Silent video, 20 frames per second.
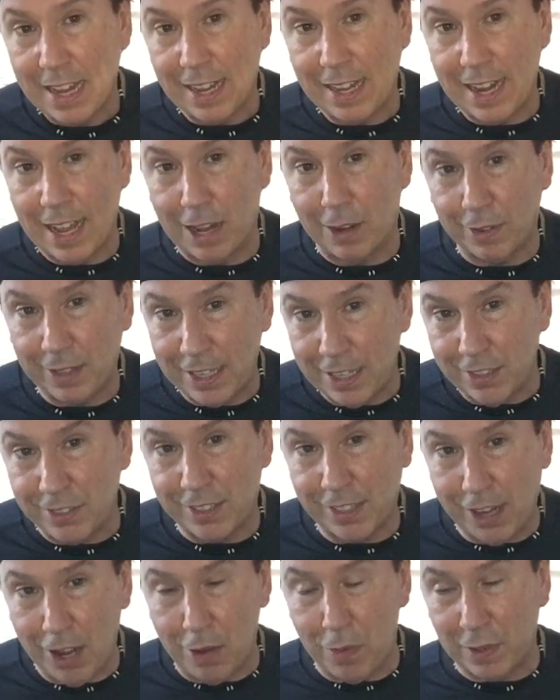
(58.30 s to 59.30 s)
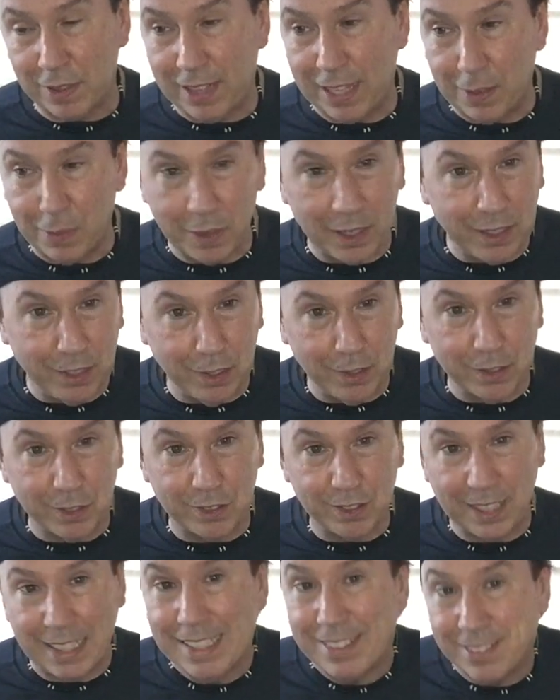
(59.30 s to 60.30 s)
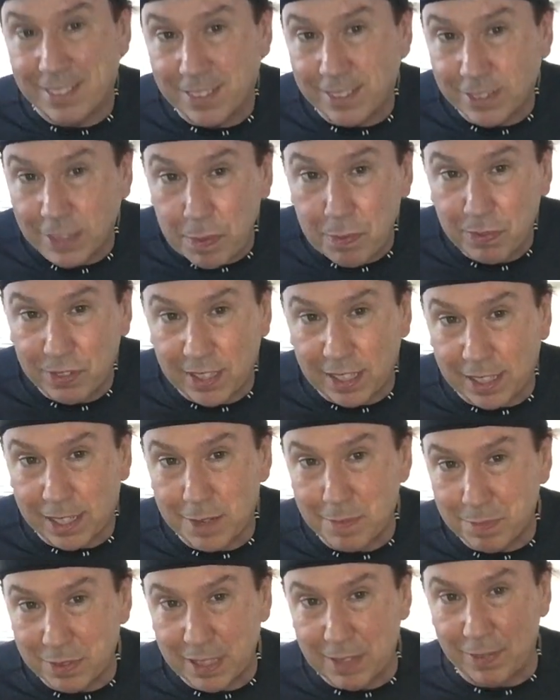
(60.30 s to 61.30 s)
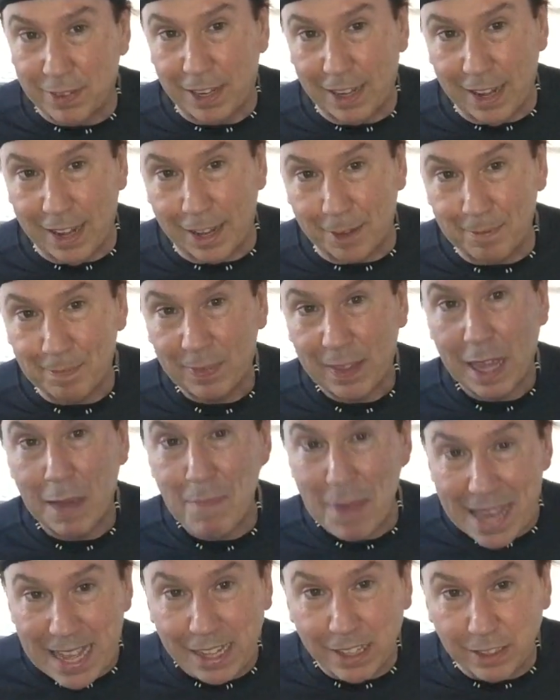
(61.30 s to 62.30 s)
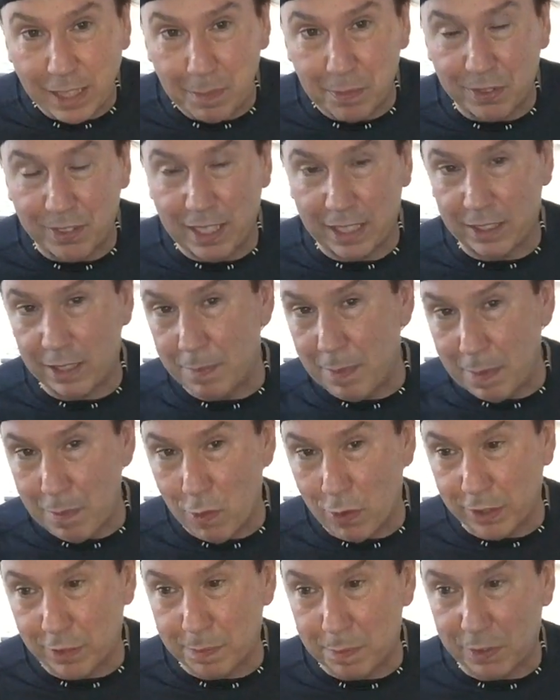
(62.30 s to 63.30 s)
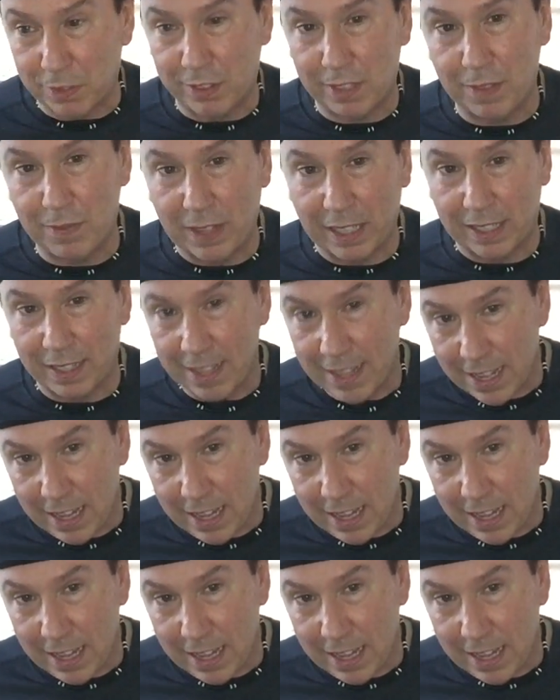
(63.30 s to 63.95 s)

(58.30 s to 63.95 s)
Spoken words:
Now, years ago, what they would use is lipstick, believe it or not. Pink lipstick, to be more specific.